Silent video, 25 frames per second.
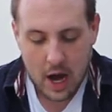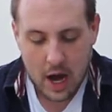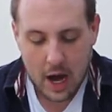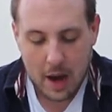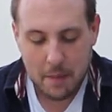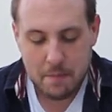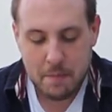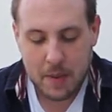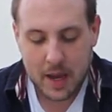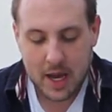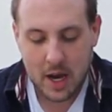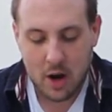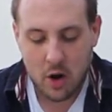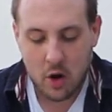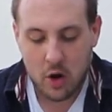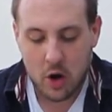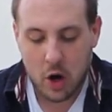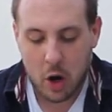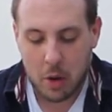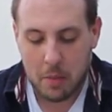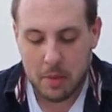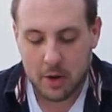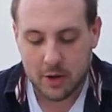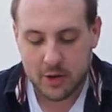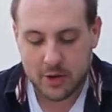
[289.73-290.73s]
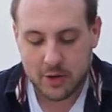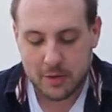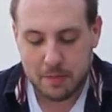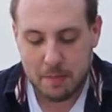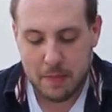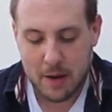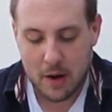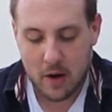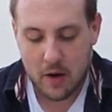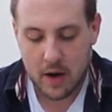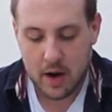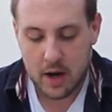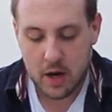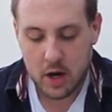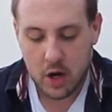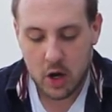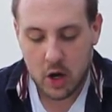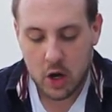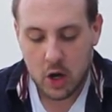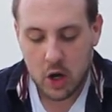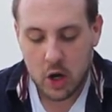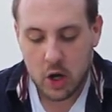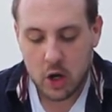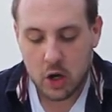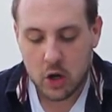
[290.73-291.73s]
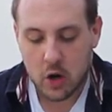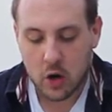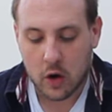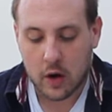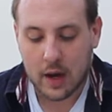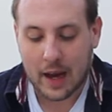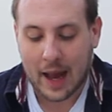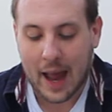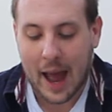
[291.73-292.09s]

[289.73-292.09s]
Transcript: Appear, noble spirit, your